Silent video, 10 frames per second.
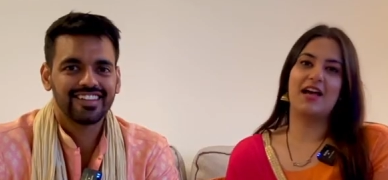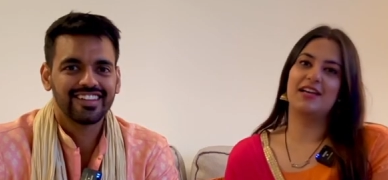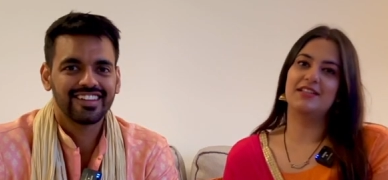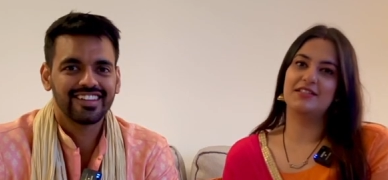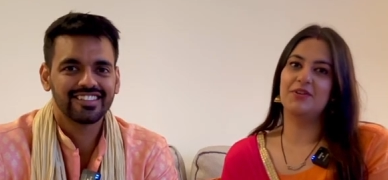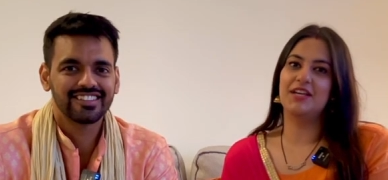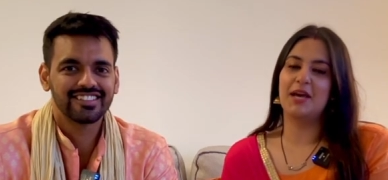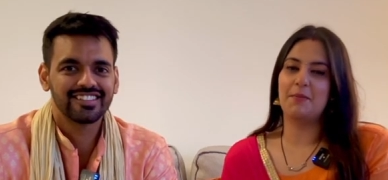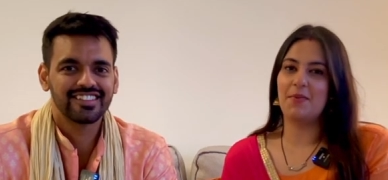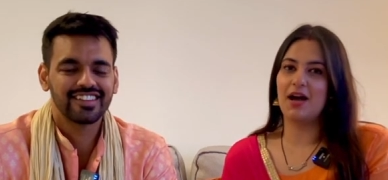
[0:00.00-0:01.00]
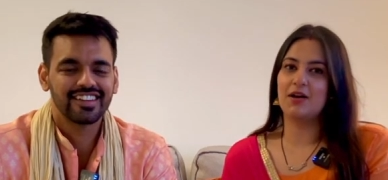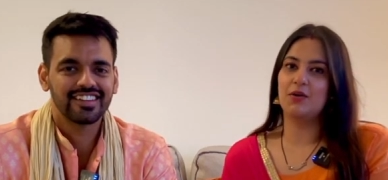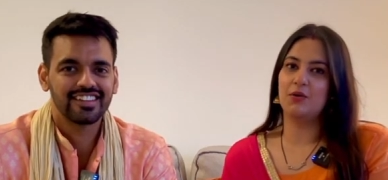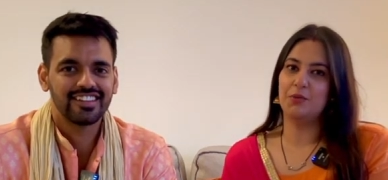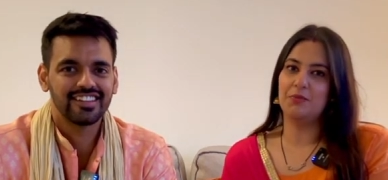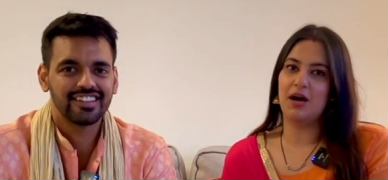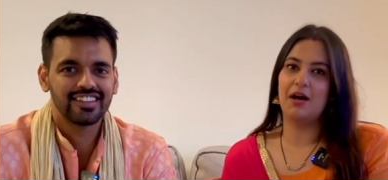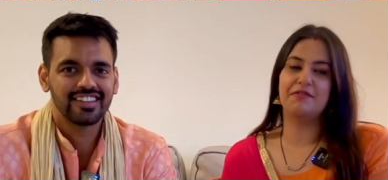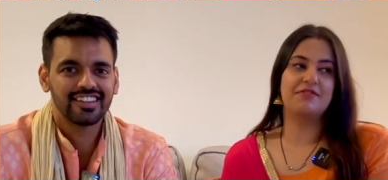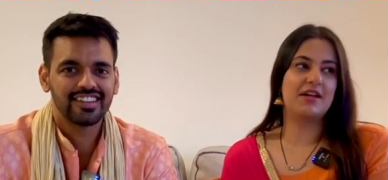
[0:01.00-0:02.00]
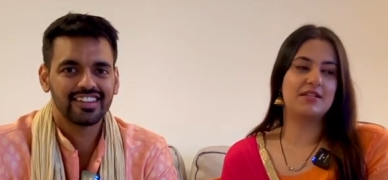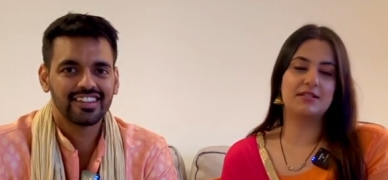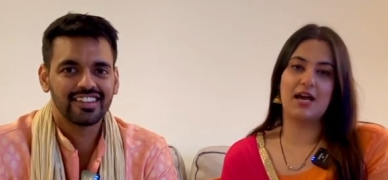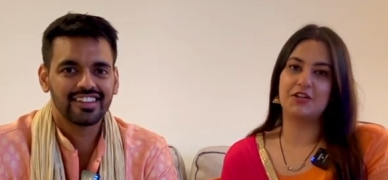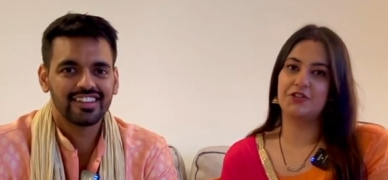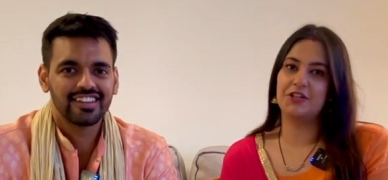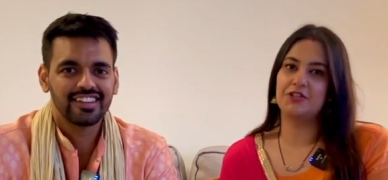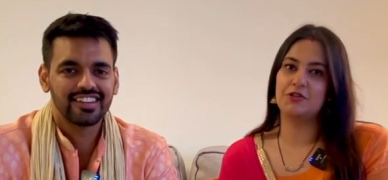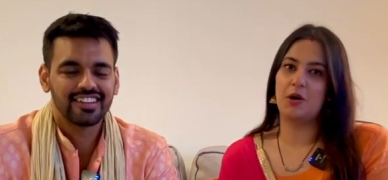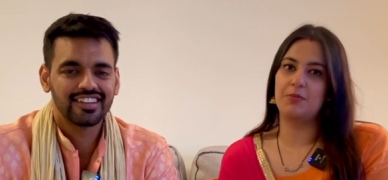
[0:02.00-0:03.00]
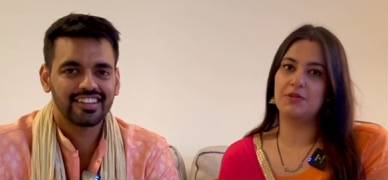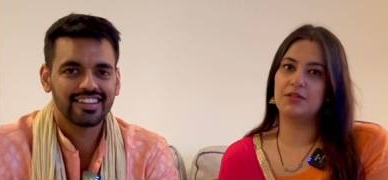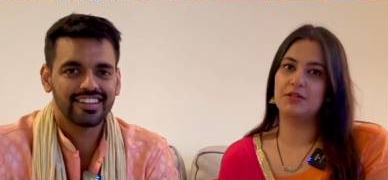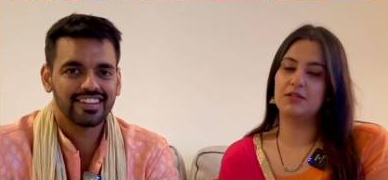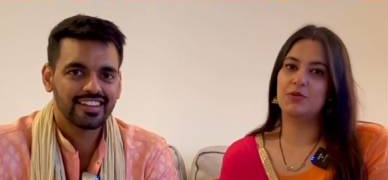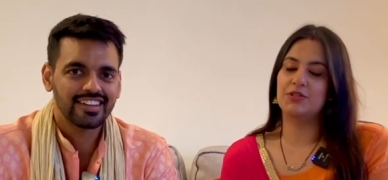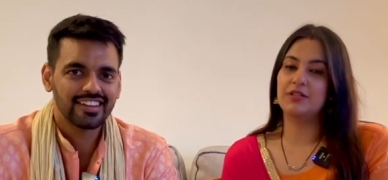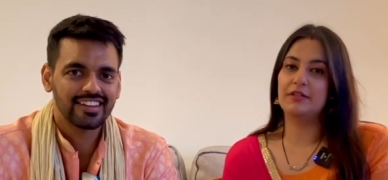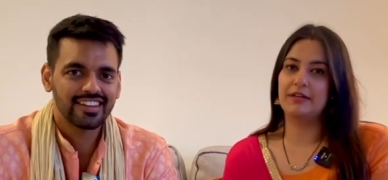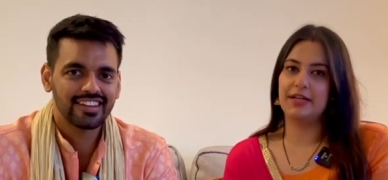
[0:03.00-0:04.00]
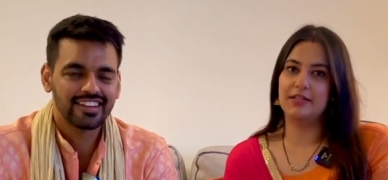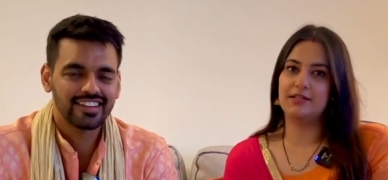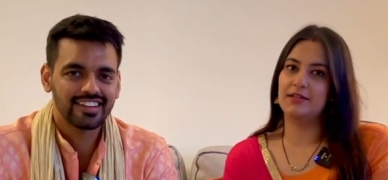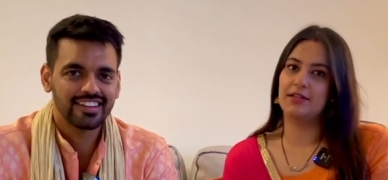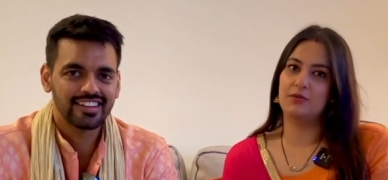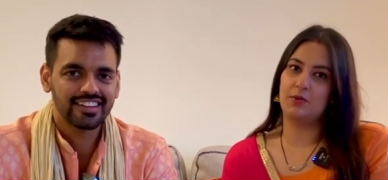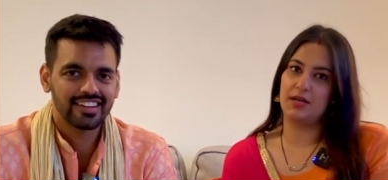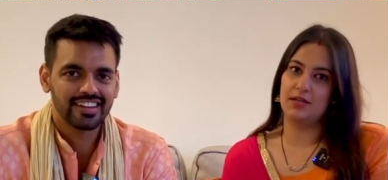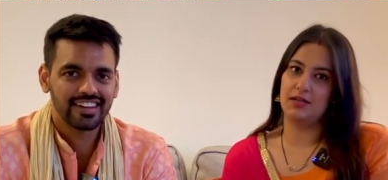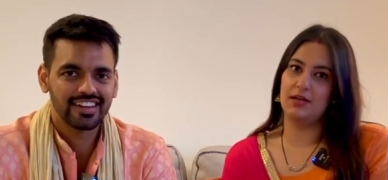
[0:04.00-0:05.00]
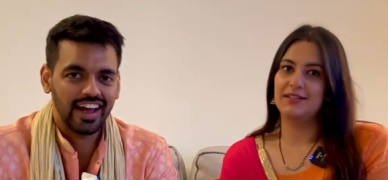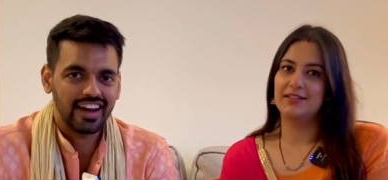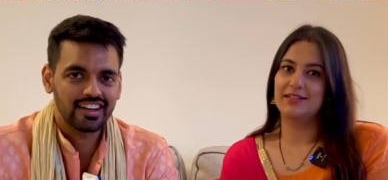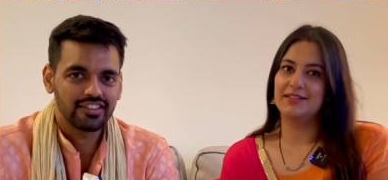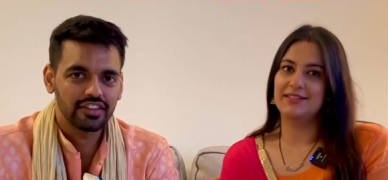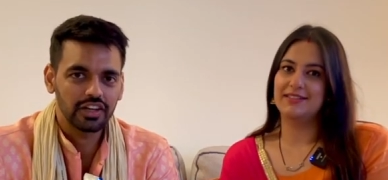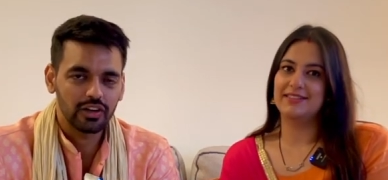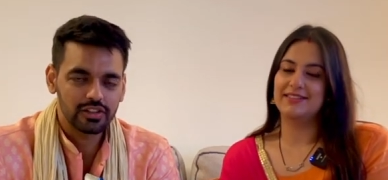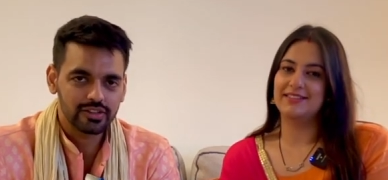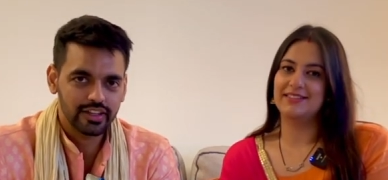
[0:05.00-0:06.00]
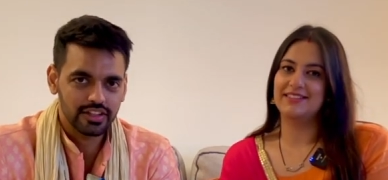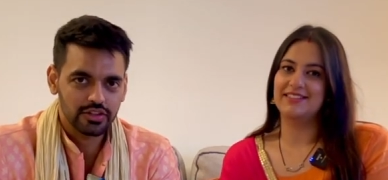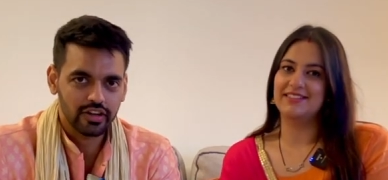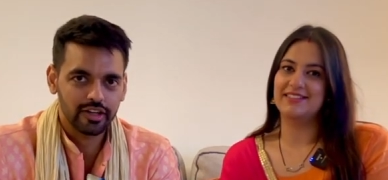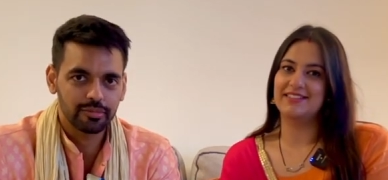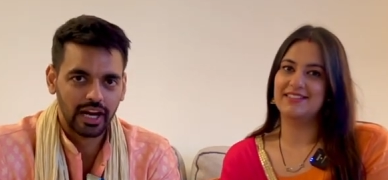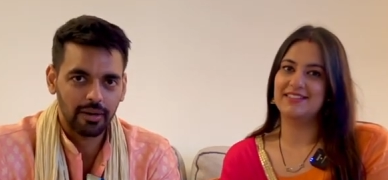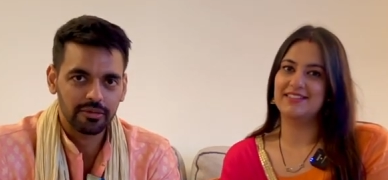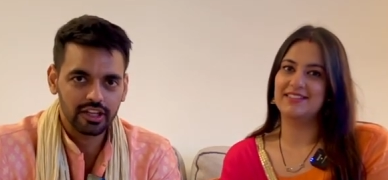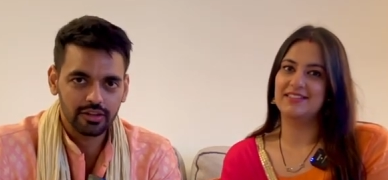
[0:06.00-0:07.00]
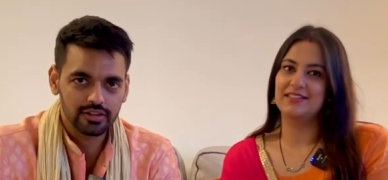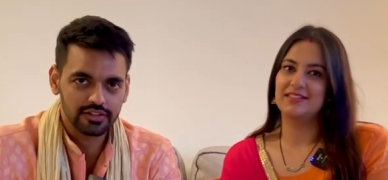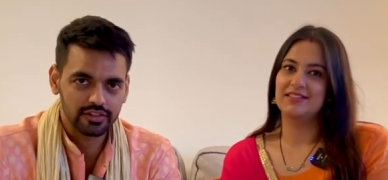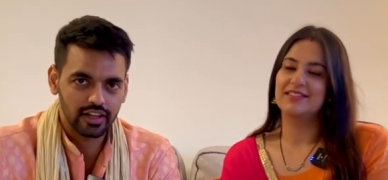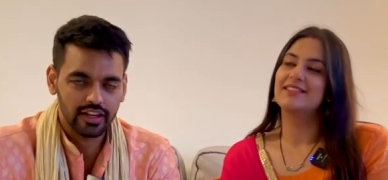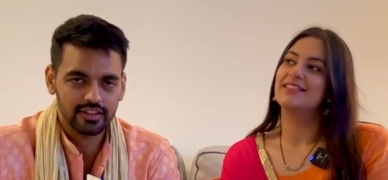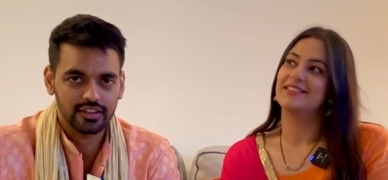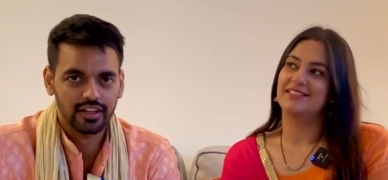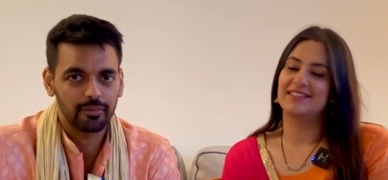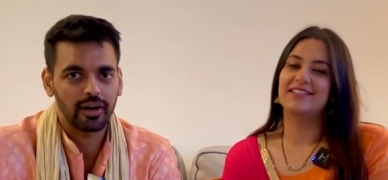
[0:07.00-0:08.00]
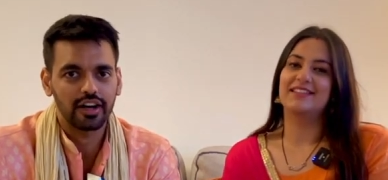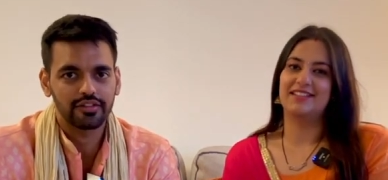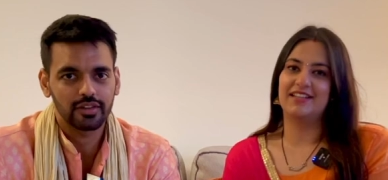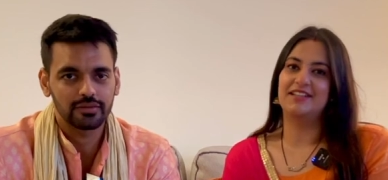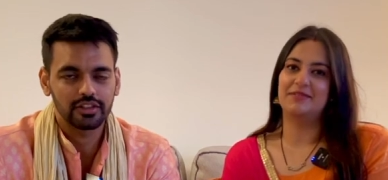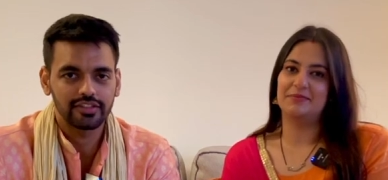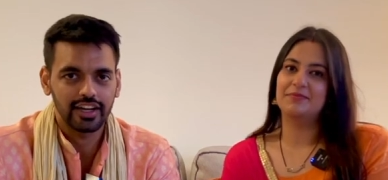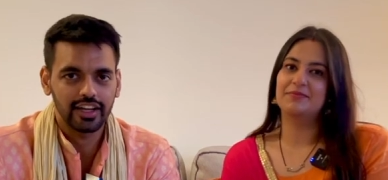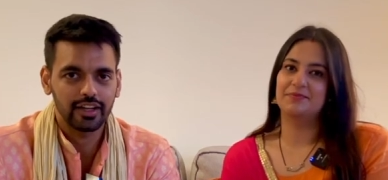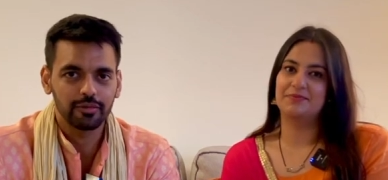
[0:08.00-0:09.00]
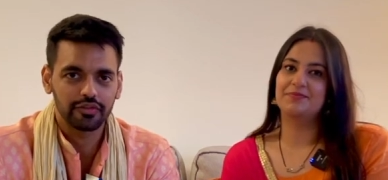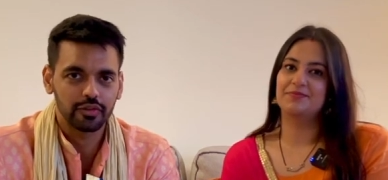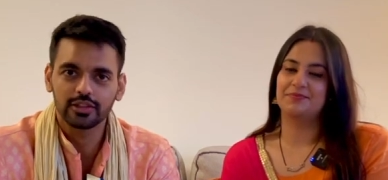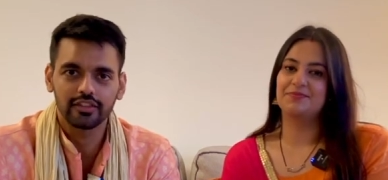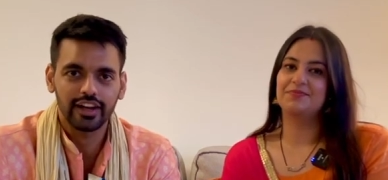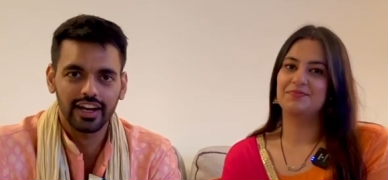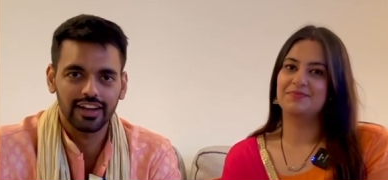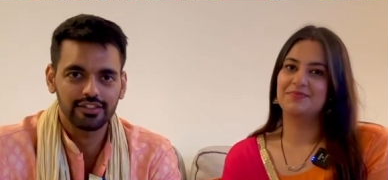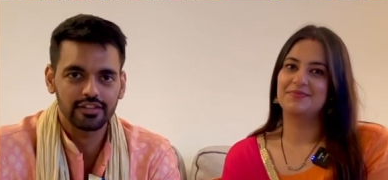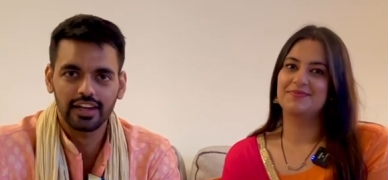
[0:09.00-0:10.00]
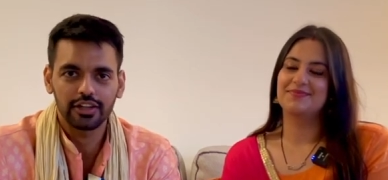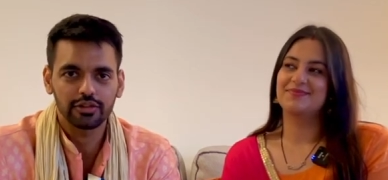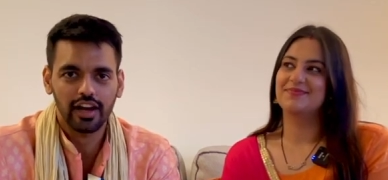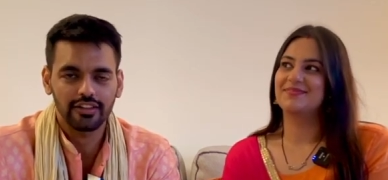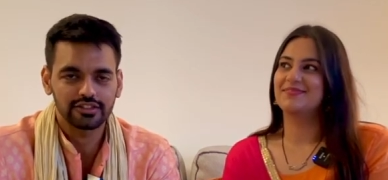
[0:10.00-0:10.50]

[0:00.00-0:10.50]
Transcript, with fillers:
Speaker 1: guys, we came back home. Our friends actually dropped us. It was a great, great wedding.
Speaker 2: And we also enjoyed Brampton to the fullest. Apart from the wedding, before the wedding, we went to have